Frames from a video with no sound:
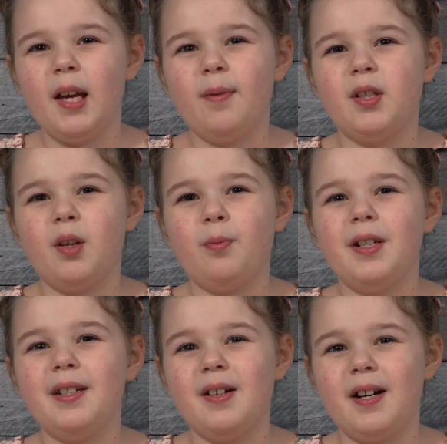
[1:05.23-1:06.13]
if
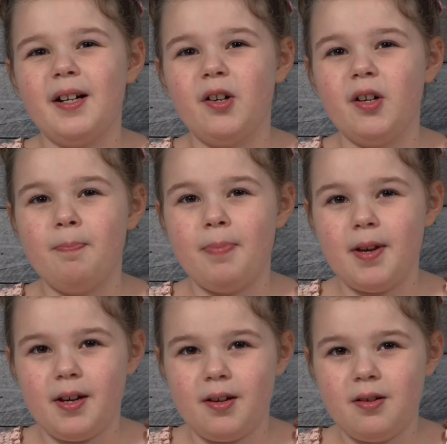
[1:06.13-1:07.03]
someone died on a
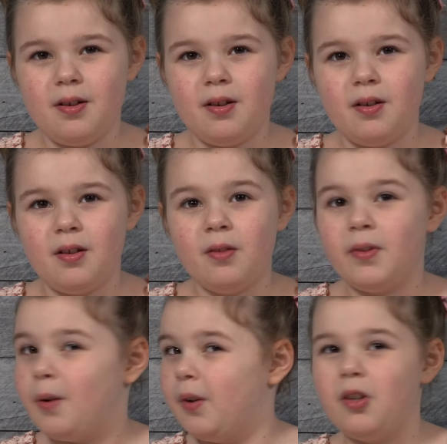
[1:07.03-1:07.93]
bed,
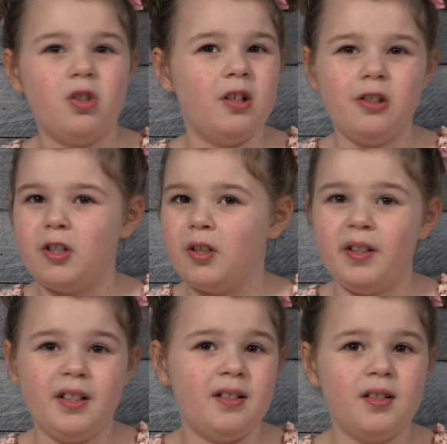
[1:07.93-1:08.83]
they wouldn't change the
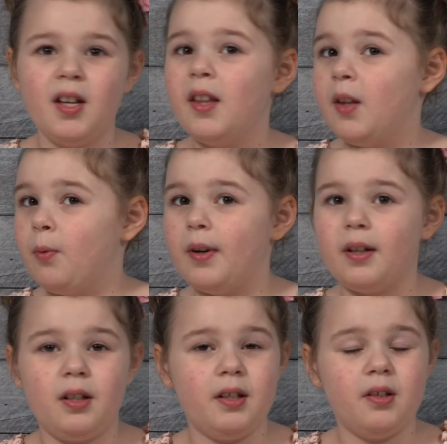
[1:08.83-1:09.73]
sheets, they
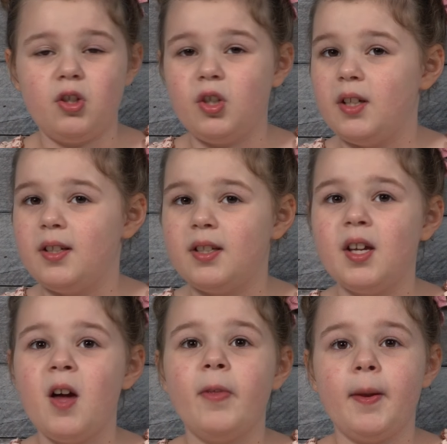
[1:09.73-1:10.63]
wouldn't clean the sheets,
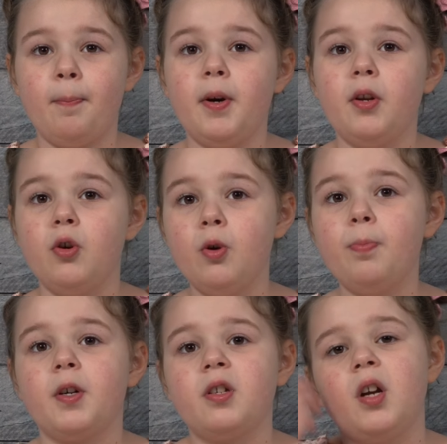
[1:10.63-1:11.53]
they'd put a new
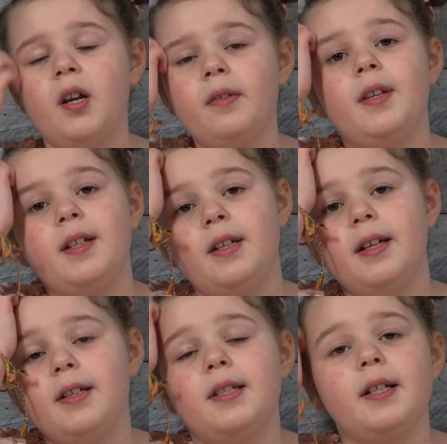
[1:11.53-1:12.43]
person on, they'd
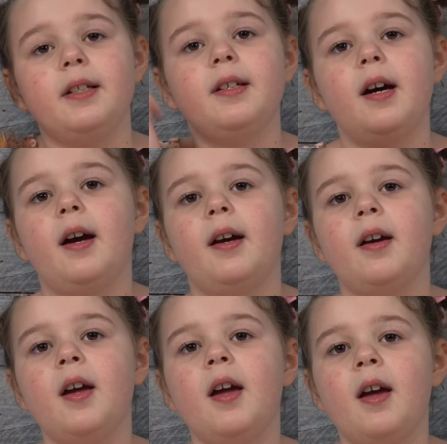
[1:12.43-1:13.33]
get sick and die.
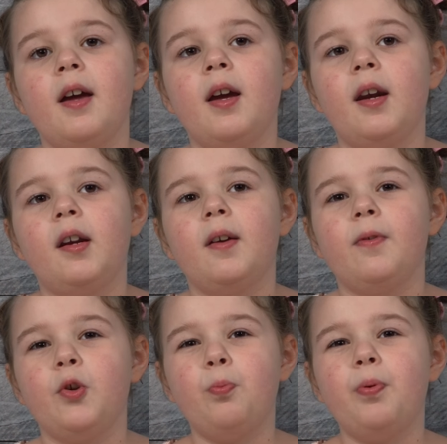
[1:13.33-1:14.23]
And
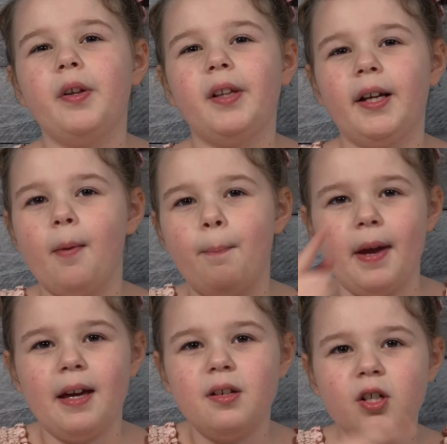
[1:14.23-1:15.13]
if you put like a
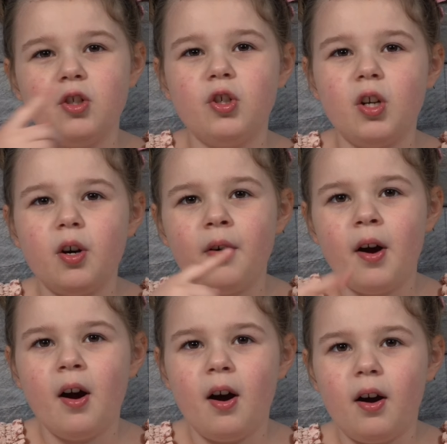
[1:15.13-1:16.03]
bandage, you know,
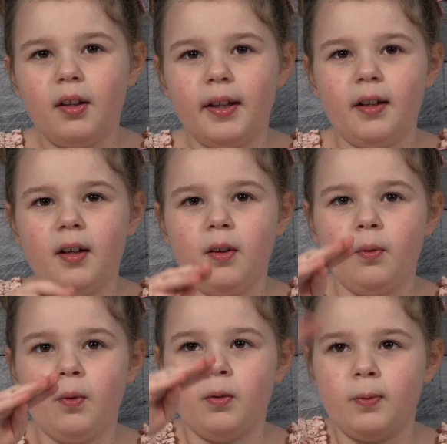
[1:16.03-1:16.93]
like a,
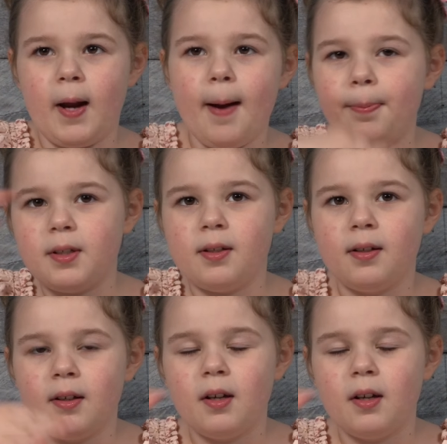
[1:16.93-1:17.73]
a wrapped,